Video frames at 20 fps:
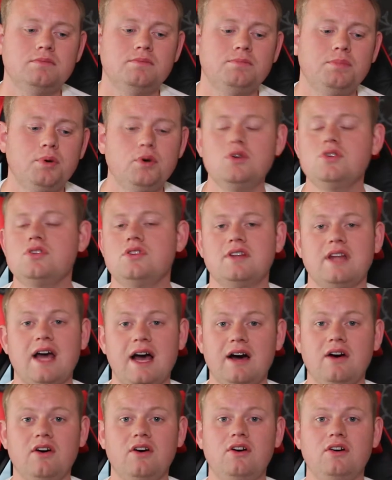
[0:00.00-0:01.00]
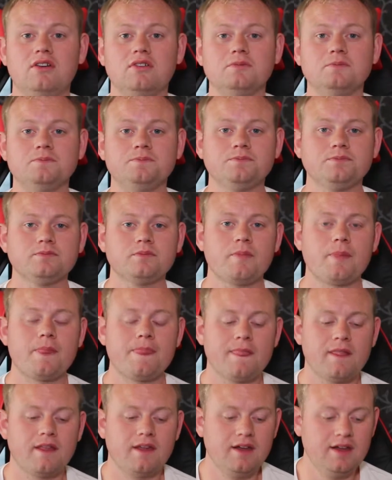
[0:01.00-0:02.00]
posting at all.
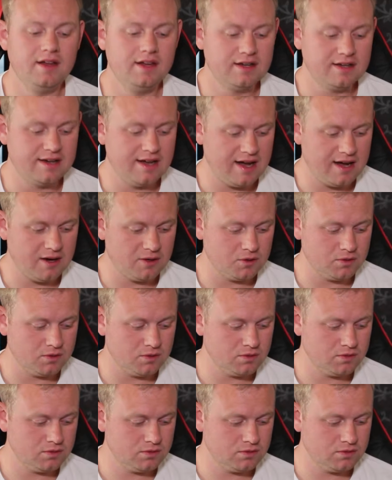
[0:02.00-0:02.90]
Now